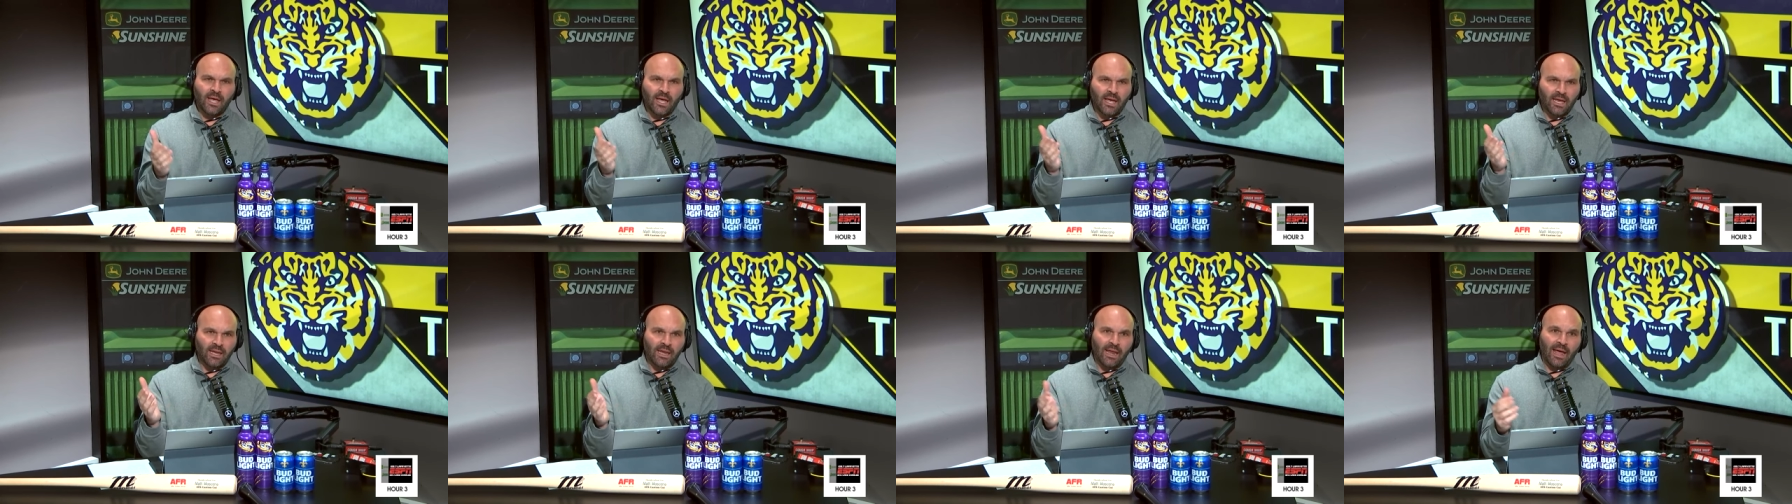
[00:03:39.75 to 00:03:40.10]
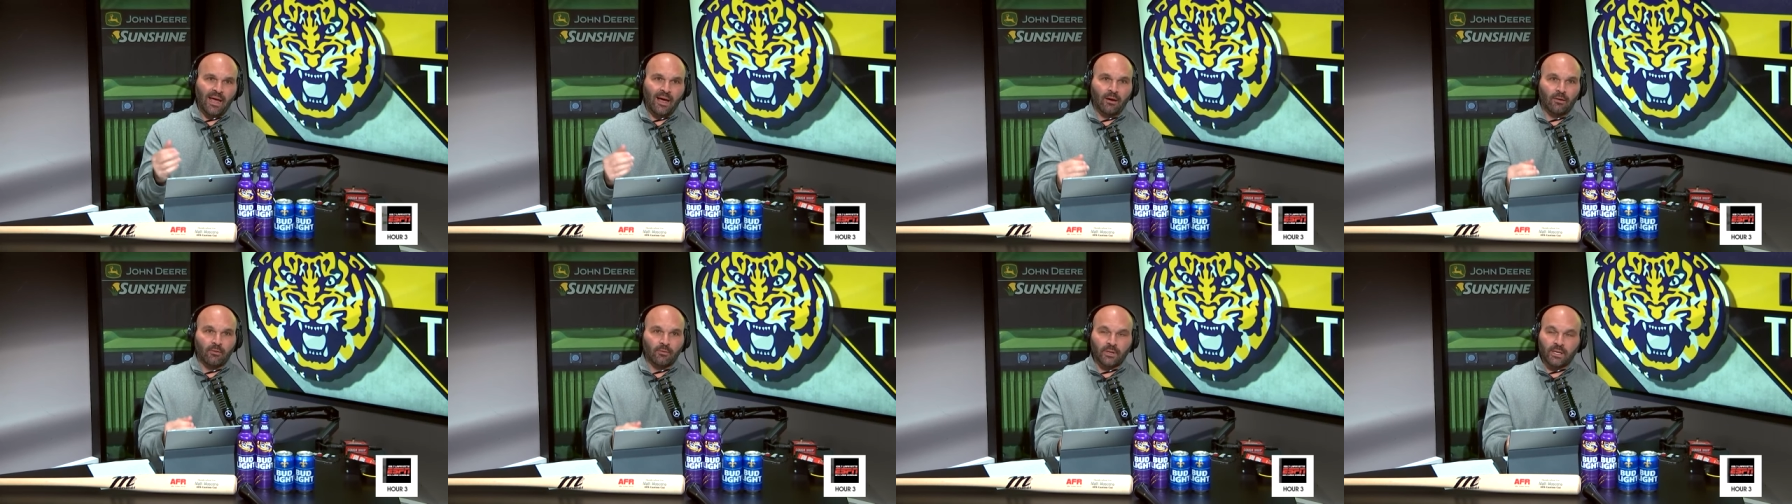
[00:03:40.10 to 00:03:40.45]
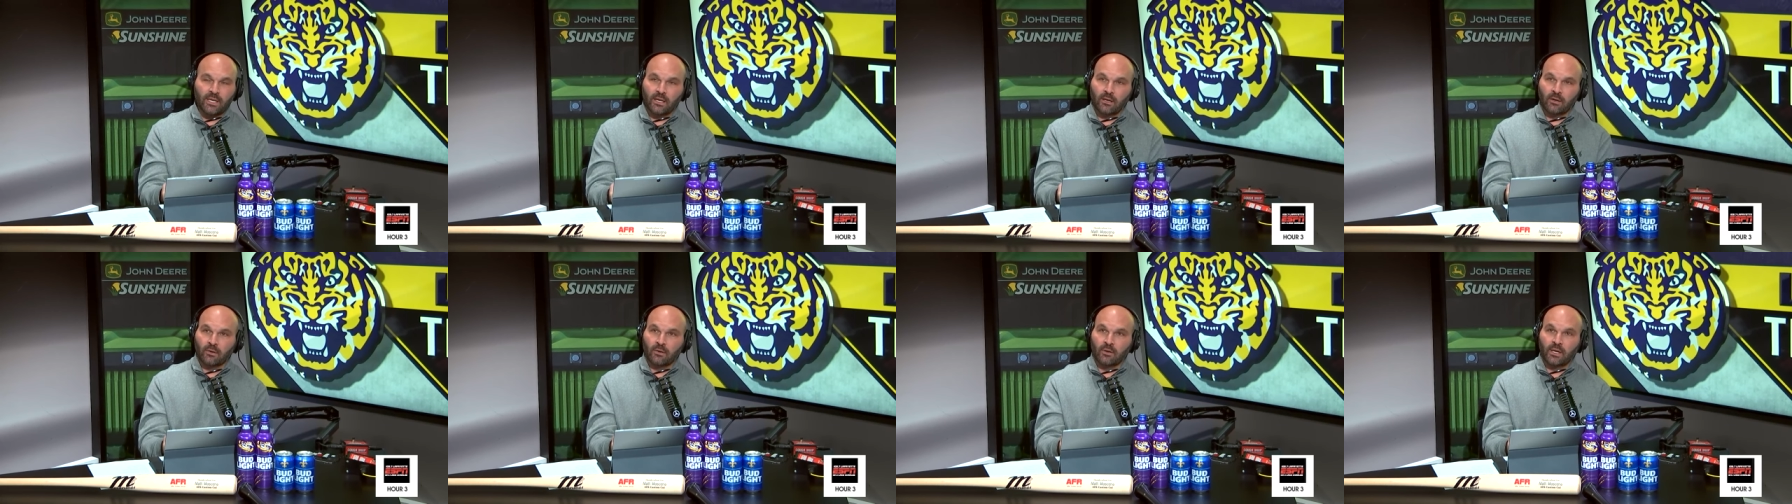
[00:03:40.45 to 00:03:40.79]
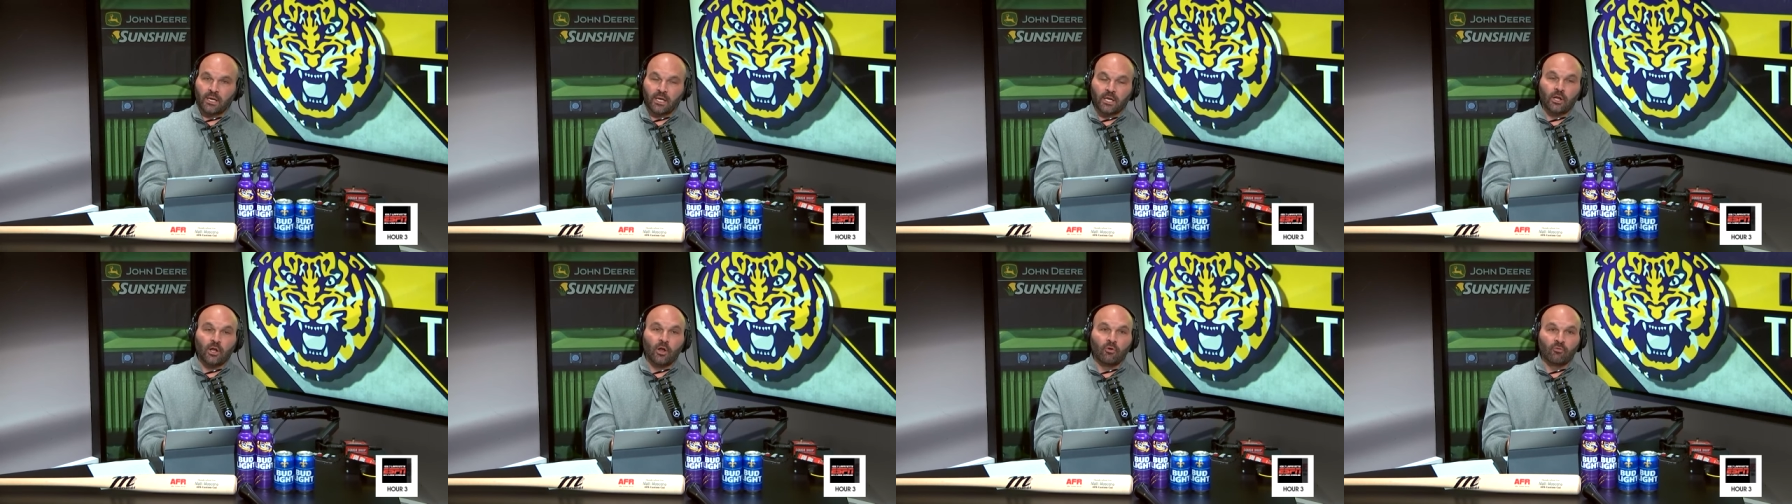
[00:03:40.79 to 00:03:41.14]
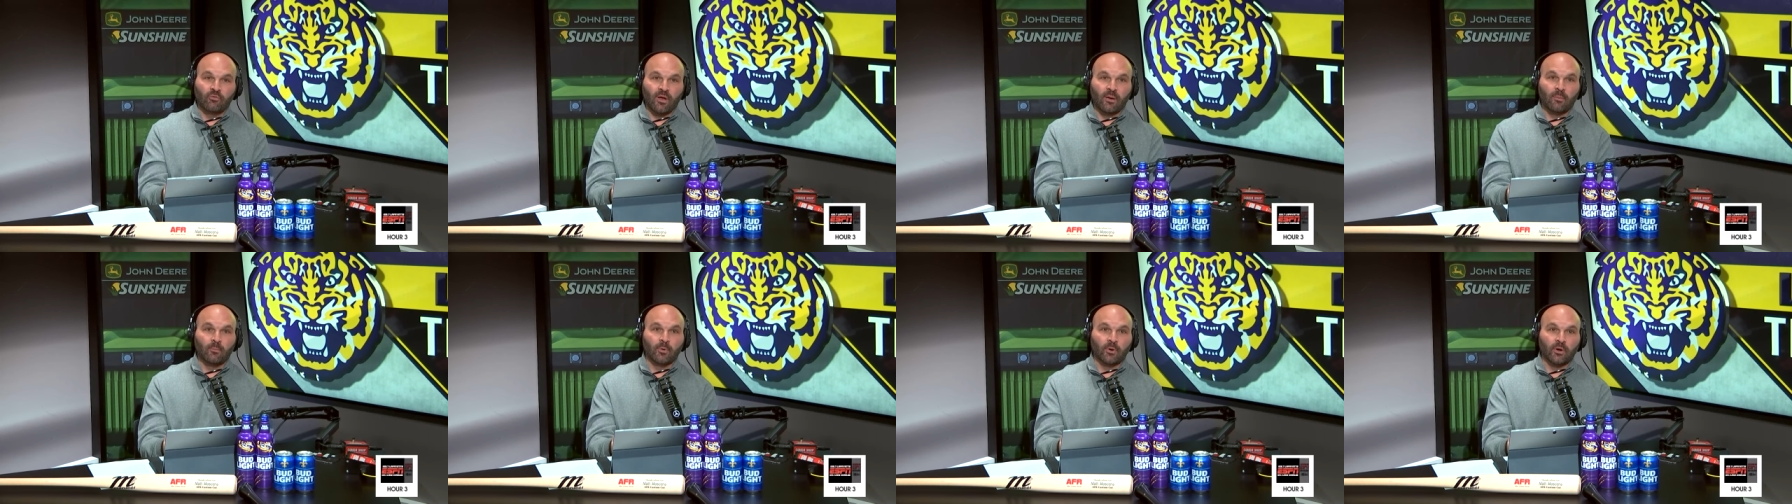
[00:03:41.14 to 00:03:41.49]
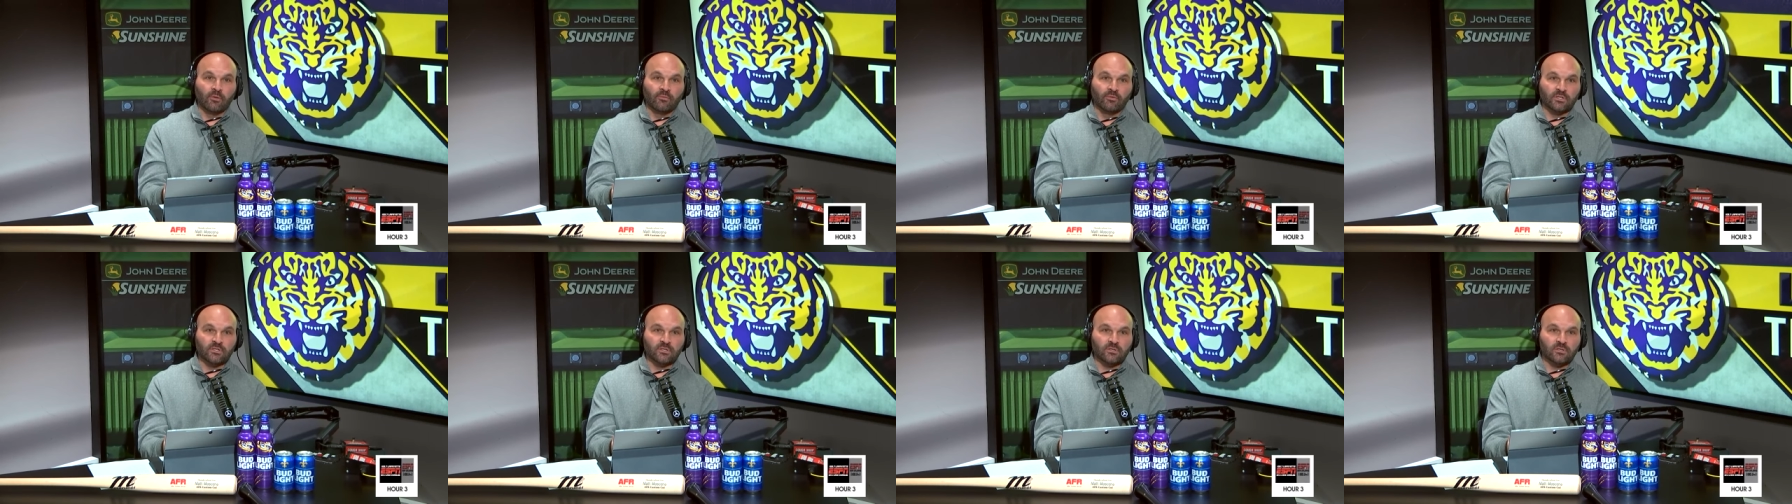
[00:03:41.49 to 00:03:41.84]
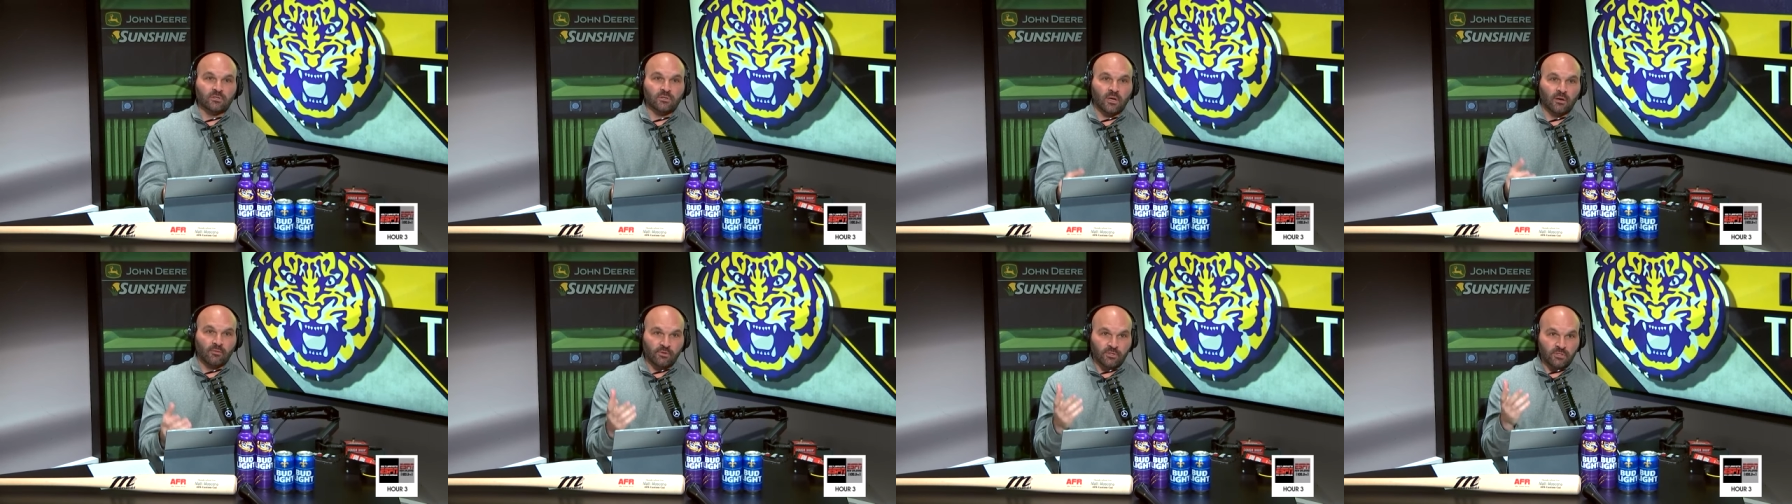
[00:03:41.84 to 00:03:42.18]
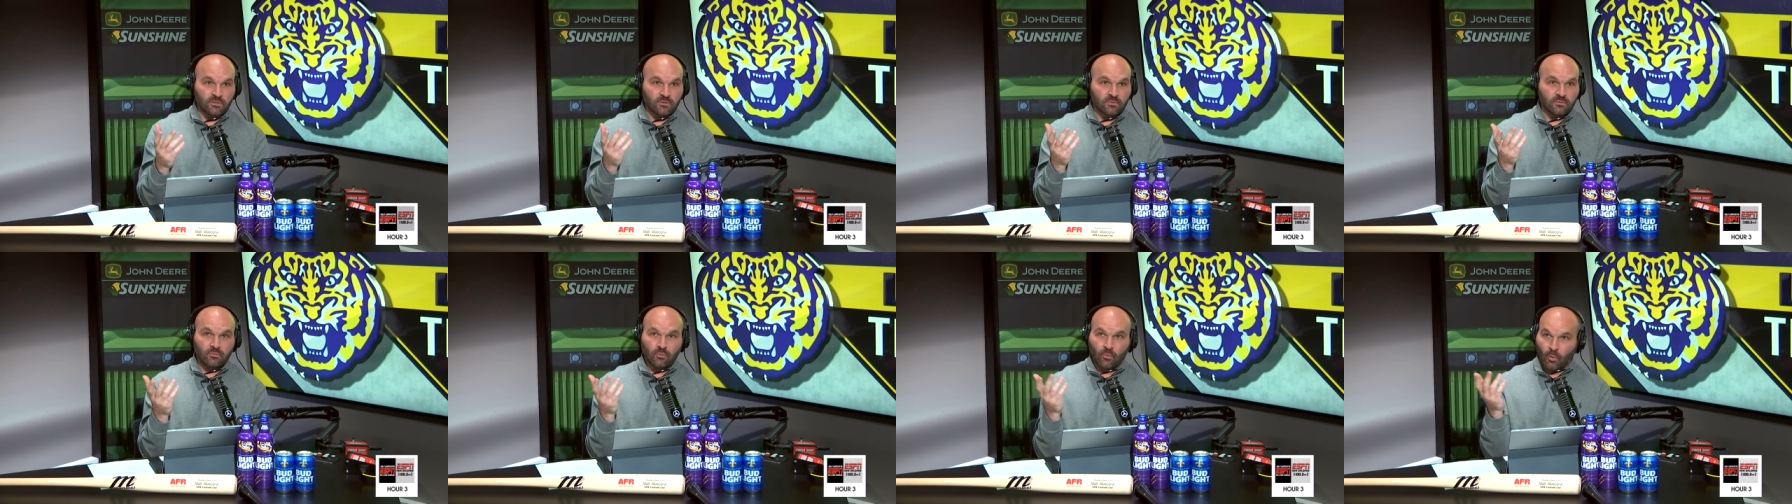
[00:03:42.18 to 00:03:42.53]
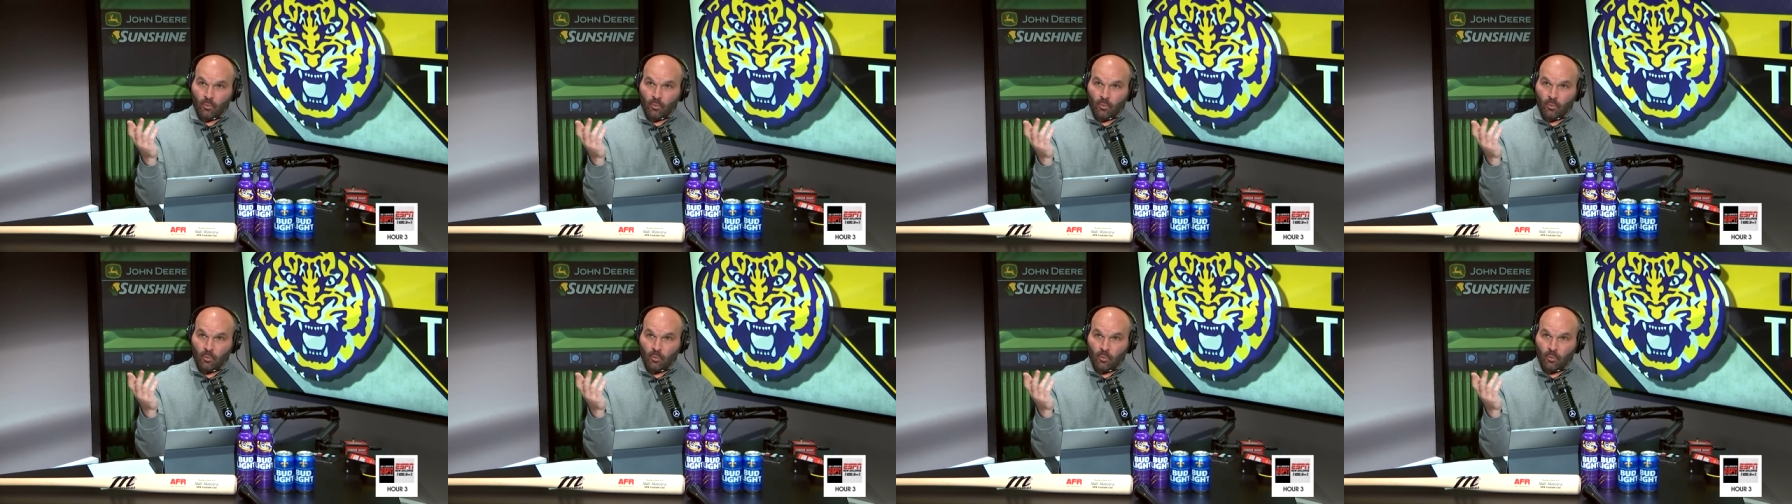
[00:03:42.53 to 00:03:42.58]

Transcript: And now here in November of his of his